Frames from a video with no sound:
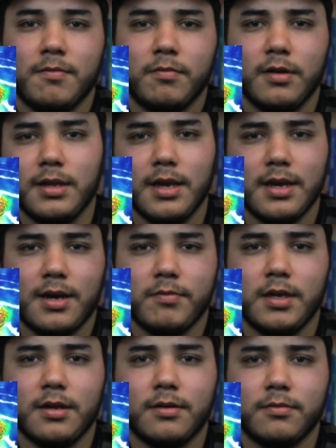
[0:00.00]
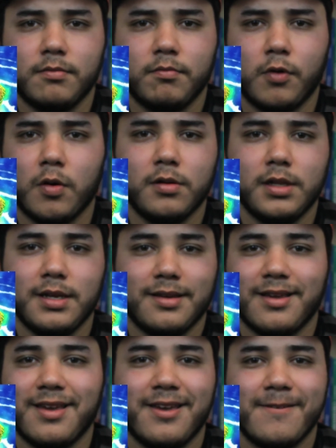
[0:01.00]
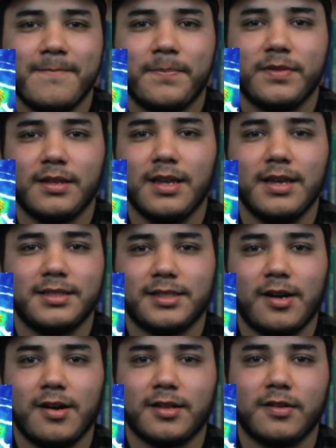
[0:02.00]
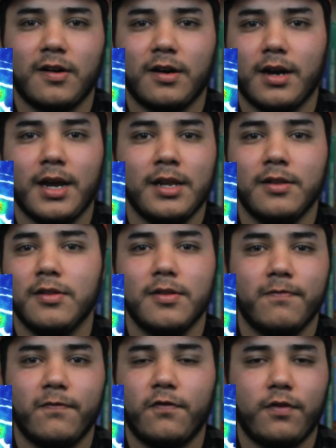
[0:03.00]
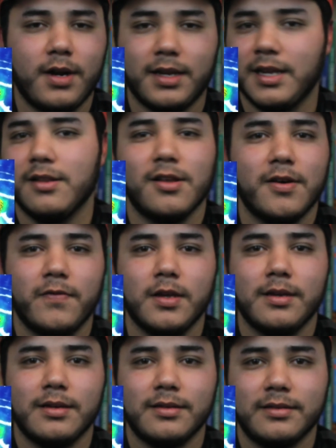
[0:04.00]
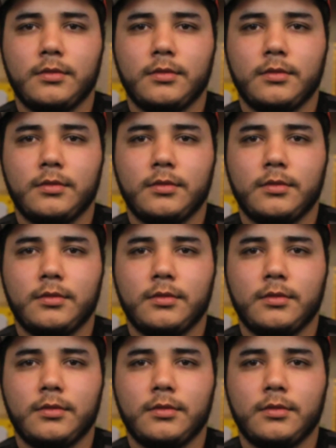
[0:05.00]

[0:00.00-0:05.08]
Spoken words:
But yeah, I mean, Broly, his character, I freaking loved it.